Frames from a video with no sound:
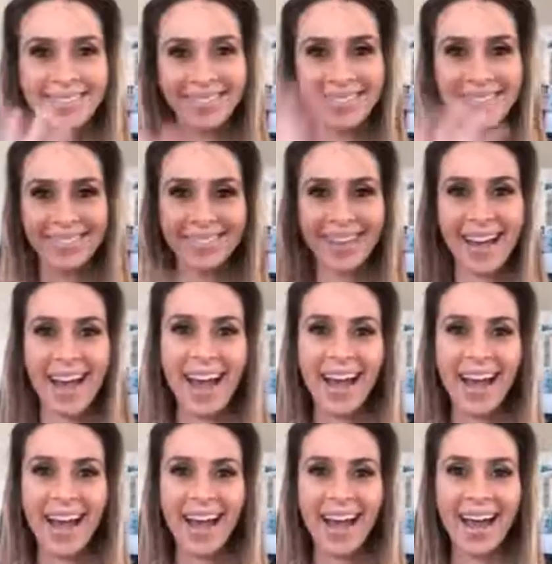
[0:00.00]

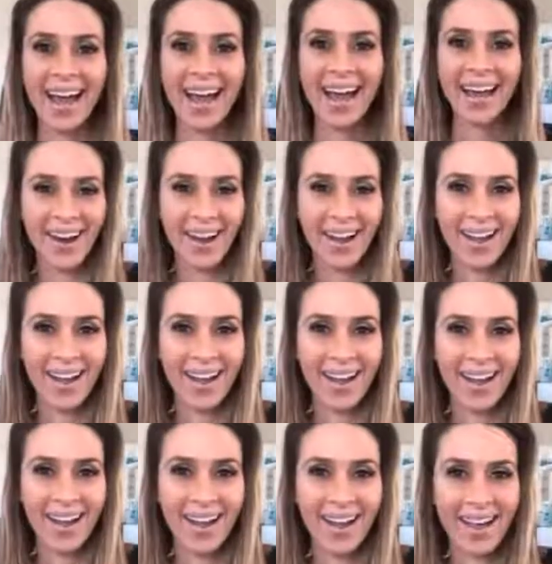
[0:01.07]

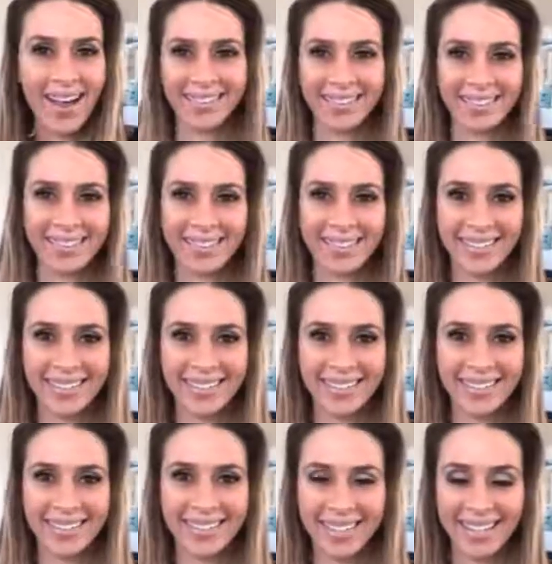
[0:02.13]

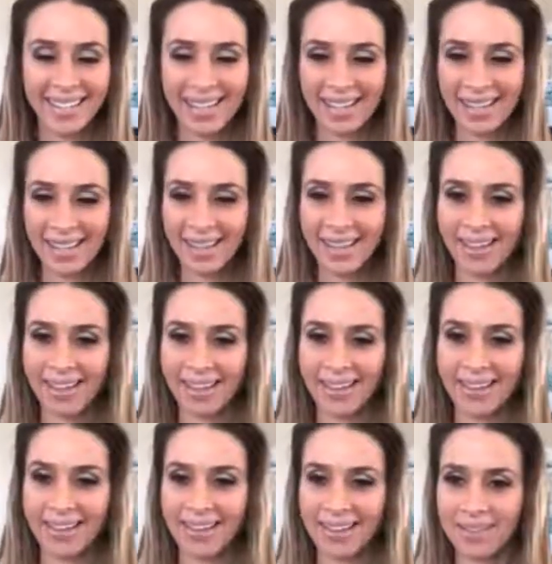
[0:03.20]

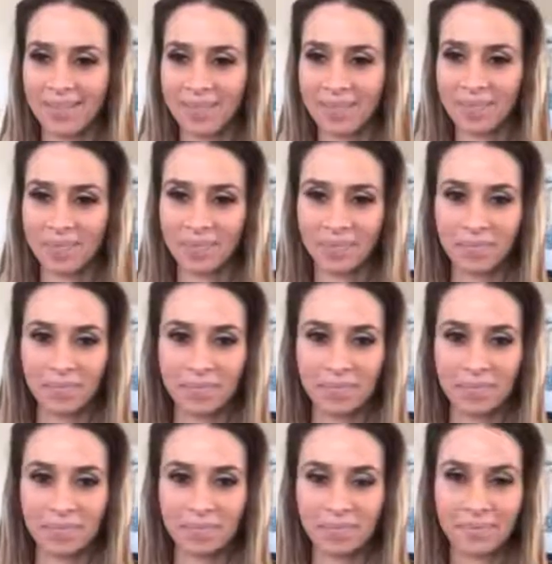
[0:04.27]

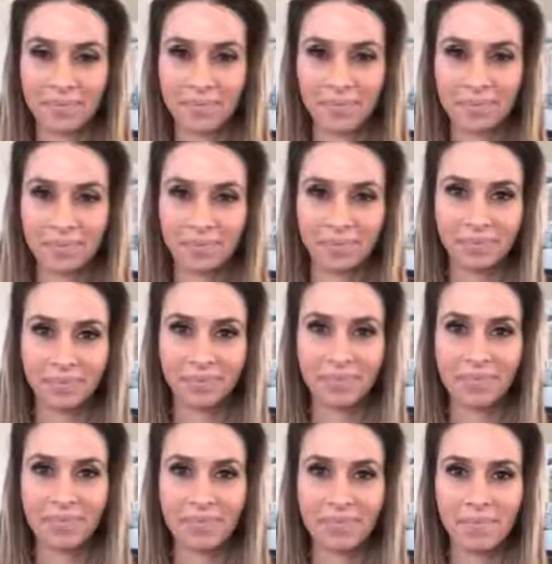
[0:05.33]

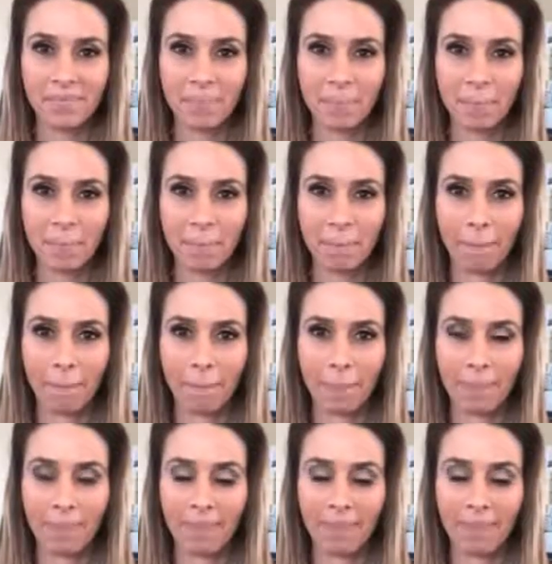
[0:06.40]
(silent)